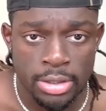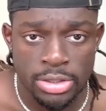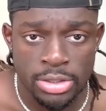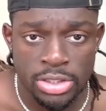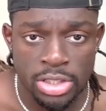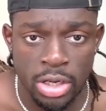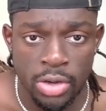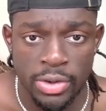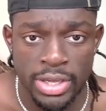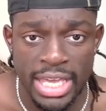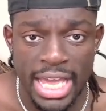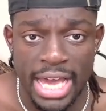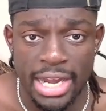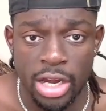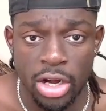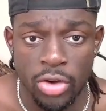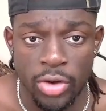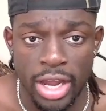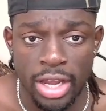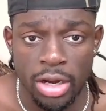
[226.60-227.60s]
So he had
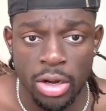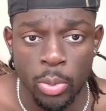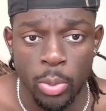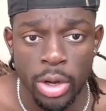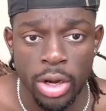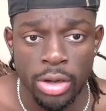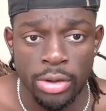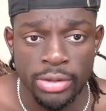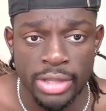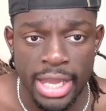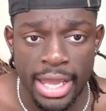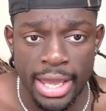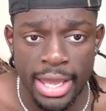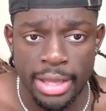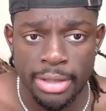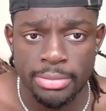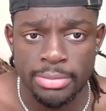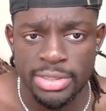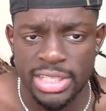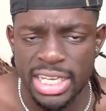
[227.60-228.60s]
a great career on that.
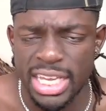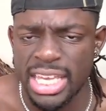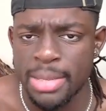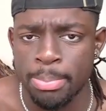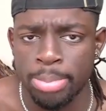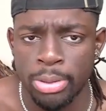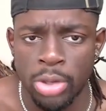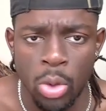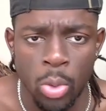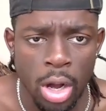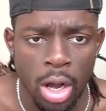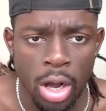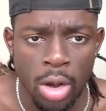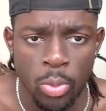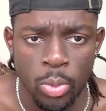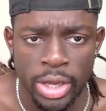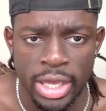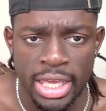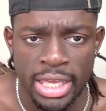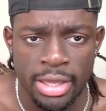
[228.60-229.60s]
Then he blew
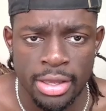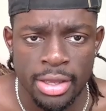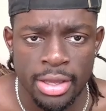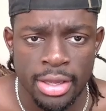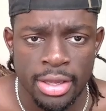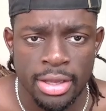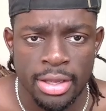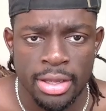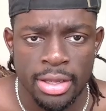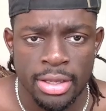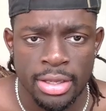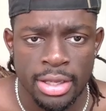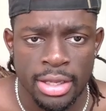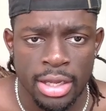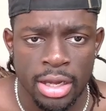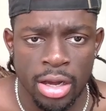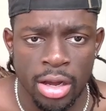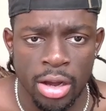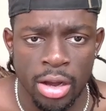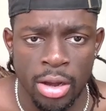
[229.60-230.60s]
up when he
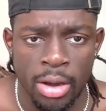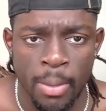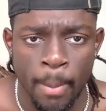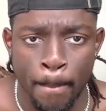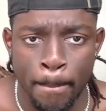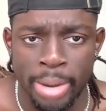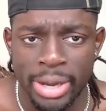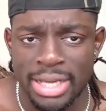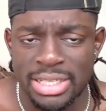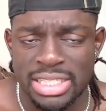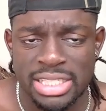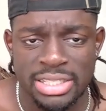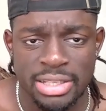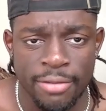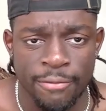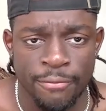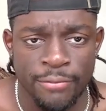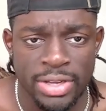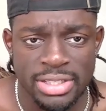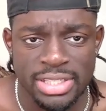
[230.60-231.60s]
bust
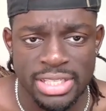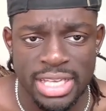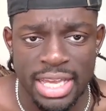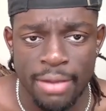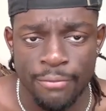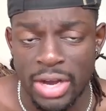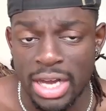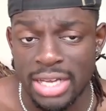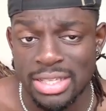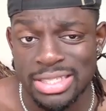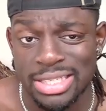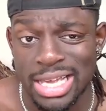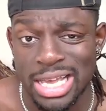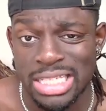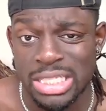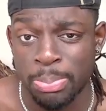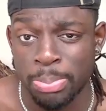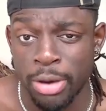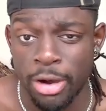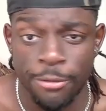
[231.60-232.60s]

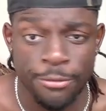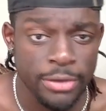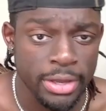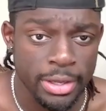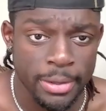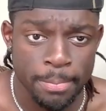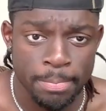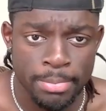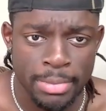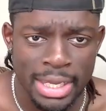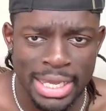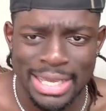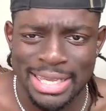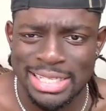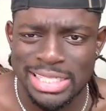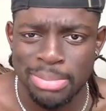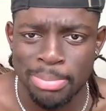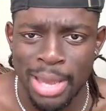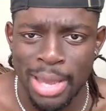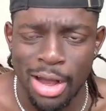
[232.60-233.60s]
Vontaze Perfect in
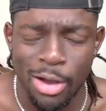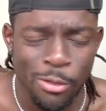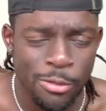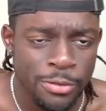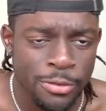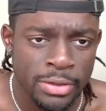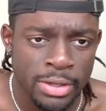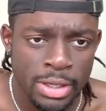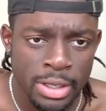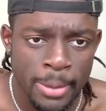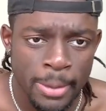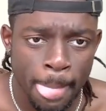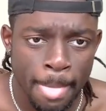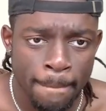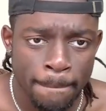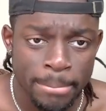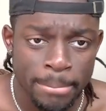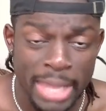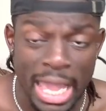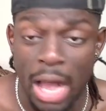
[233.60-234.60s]
his mouth.
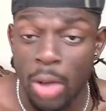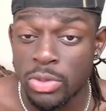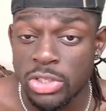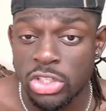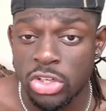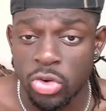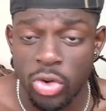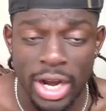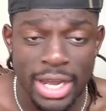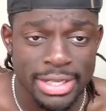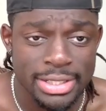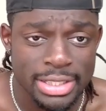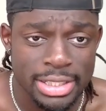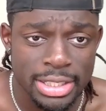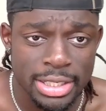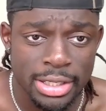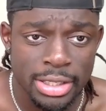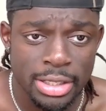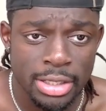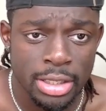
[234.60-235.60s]
That was
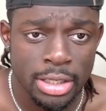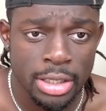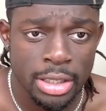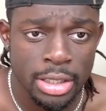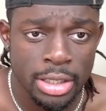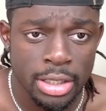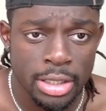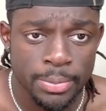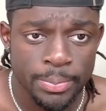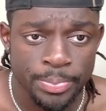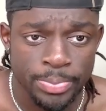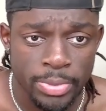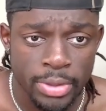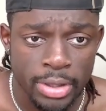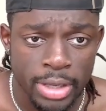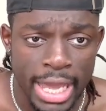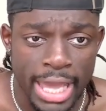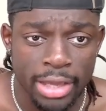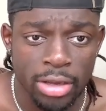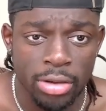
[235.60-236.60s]
crazy.
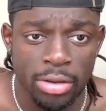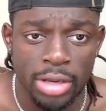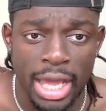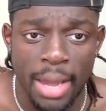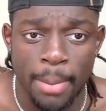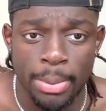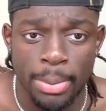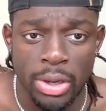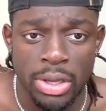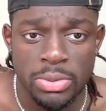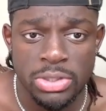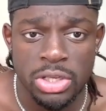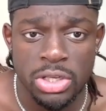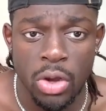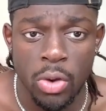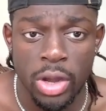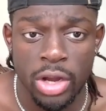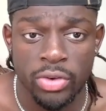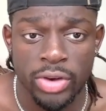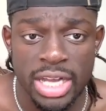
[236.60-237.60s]
I ain't gonna lie, bro. He was
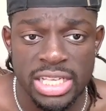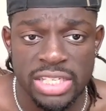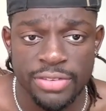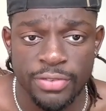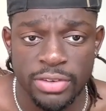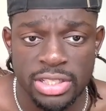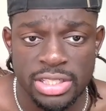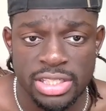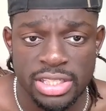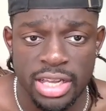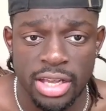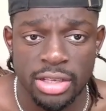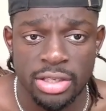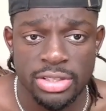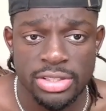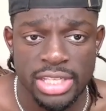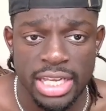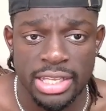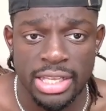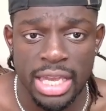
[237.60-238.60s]
going crazy for the
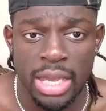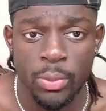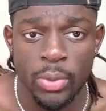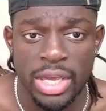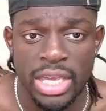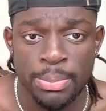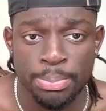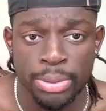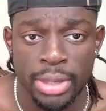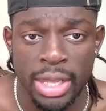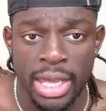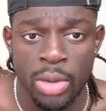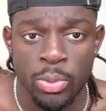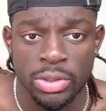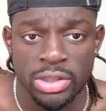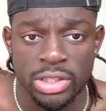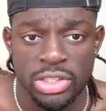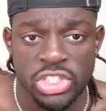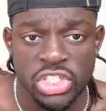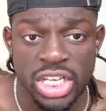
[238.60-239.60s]
Steelers. And then when he played
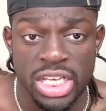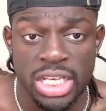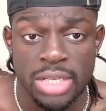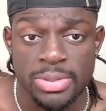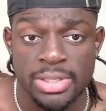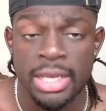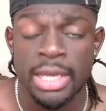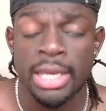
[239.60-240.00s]
with the Chiefs,